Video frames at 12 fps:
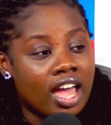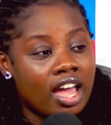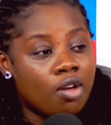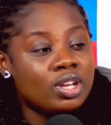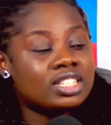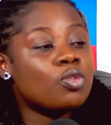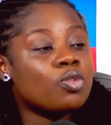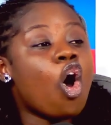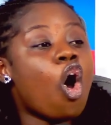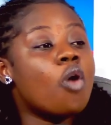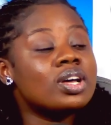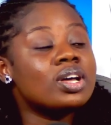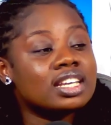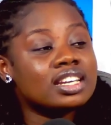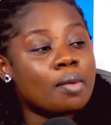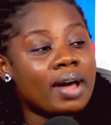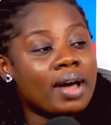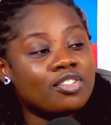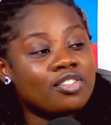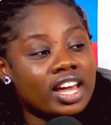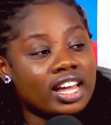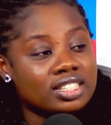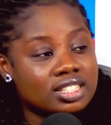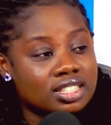we always see them at
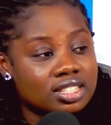events.